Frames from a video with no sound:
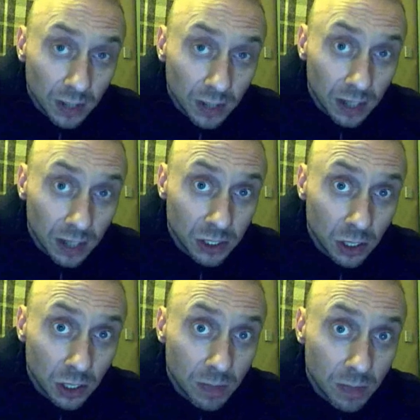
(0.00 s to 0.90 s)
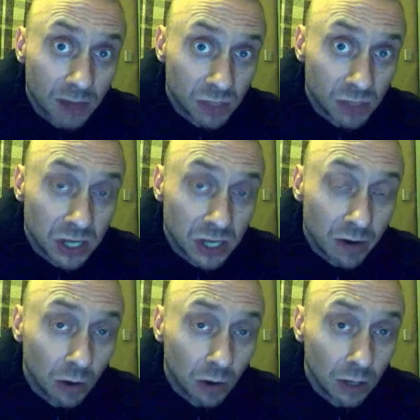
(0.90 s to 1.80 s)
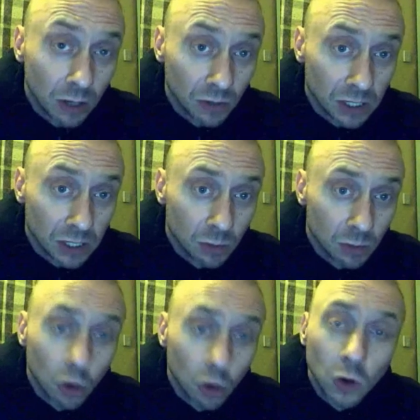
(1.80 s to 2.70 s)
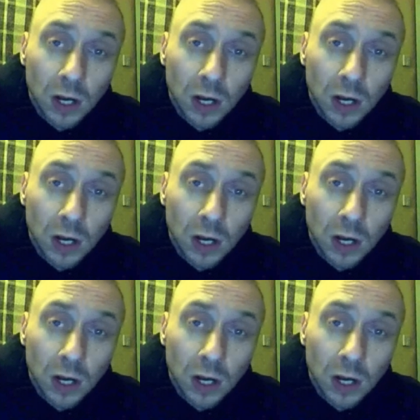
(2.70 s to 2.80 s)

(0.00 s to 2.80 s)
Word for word: in a certain amount of material and obviously the more